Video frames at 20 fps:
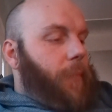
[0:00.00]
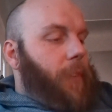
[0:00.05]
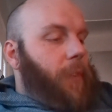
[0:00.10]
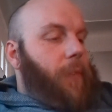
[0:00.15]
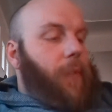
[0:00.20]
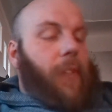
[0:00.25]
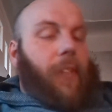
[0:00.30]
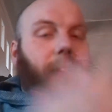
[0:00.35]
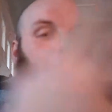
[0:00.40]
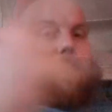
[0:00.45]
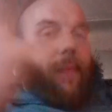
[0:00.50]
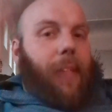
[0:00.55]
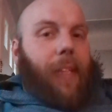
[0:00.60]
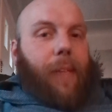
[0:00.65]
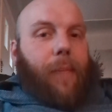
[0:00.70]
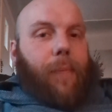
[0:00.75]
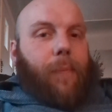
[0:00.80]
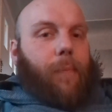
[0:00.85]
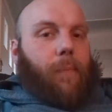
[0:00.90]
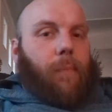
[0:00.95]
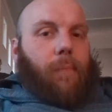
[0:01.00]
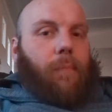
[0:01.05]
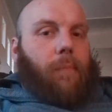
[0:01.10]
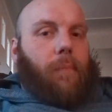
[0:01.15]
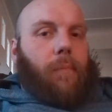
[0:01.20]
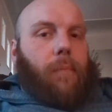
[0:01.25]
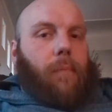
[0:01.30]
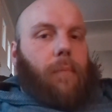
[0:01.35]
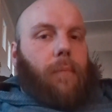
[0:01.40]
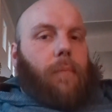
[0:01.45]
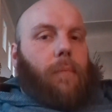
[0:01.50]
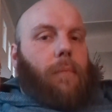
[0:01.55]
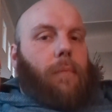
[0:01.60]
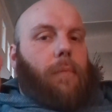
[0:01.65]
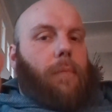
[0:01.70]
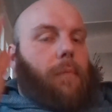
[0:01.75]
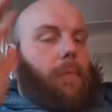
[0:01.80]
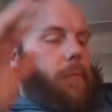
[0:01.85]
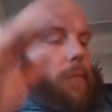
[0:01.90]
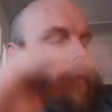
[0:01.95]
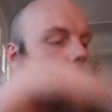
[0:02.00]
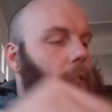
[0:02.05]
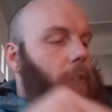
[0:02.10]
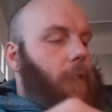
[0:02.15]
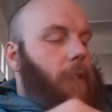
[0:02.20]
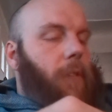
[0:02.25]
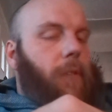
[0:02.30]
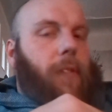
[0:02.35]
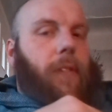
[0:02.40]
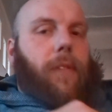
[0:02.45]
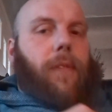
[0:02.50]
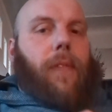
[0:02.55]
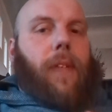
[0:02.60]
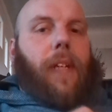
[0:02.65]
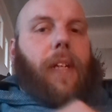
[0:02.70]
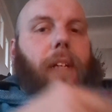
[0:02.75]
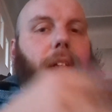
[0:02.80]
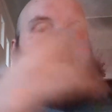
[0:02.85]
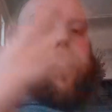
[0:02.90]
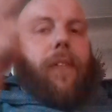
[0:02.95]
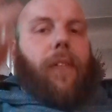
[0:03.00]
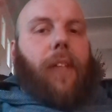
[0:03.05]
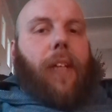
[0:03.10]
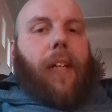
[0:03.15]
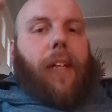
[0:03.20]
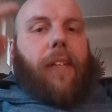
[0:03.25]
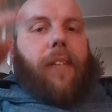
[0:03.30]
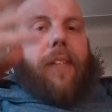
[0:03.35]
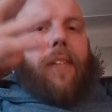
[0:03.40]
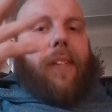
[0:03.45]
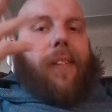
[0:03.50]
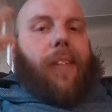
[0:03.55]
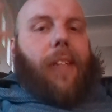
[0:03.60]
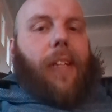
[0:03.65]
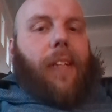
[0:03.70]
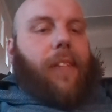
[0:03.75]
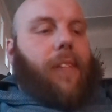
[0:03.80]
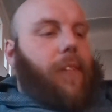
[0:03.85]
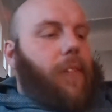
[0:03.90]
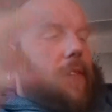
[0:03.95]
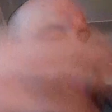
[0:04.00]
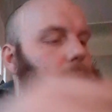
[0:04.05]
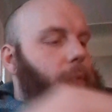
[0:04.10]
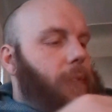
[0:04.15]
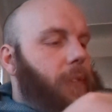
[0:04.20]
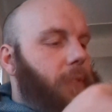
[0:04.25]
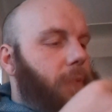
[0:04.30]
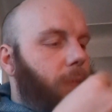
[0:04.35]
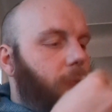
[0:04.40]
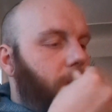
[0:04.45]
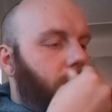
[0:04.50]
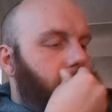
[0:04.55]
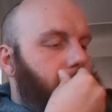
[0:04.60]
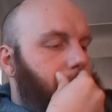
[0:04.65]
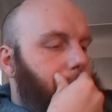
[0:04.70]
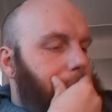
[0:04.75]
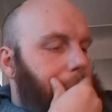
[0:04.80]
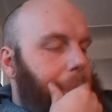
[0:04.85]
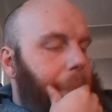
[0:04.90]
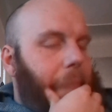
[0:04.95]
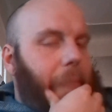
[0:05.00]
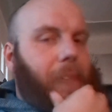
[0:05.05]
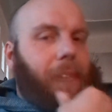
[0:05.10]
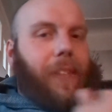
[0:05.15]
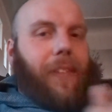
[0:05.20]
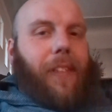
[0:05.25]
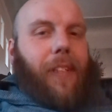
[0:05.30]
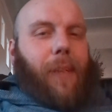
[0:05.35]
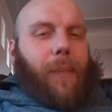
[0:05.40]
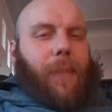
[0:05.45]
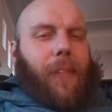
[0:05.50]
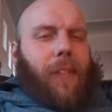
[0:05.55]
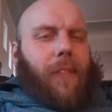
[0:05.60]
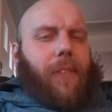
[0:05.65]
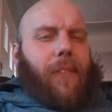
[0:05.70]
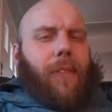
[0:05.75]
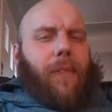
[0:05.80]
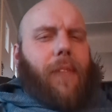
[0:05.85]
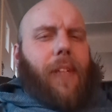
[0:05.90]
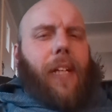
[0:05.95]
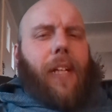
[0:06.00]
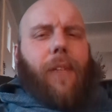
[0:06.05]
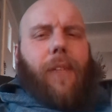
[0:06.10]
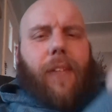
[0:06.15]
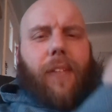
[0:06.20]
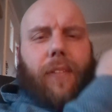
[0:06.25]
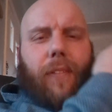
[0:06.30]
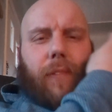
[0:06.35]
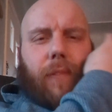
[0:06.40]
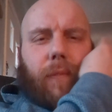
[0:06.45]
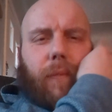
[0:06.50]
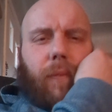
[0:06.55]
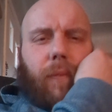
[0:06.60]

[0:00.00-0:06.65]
Which if logos is fine, logic has its uses, right? It's helped us survive as